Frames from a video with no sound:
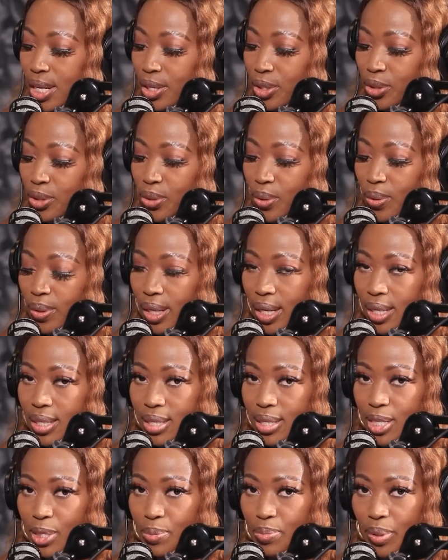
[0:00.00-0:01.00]
what,
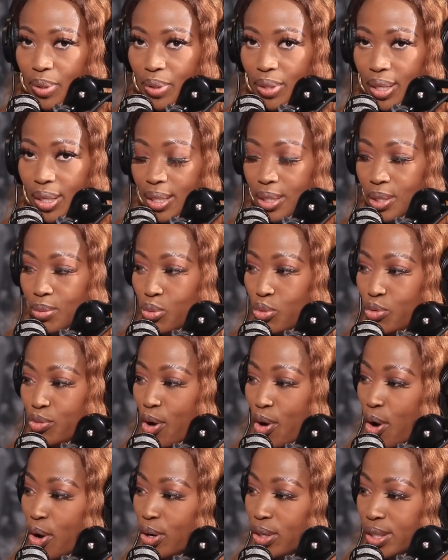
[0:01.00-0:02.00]
hustler spirit, let's move
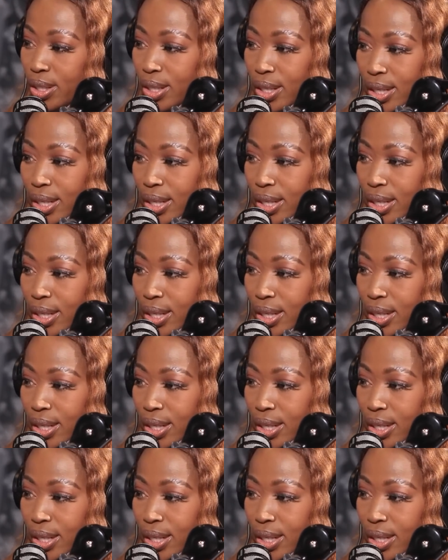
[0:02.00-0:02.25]
on.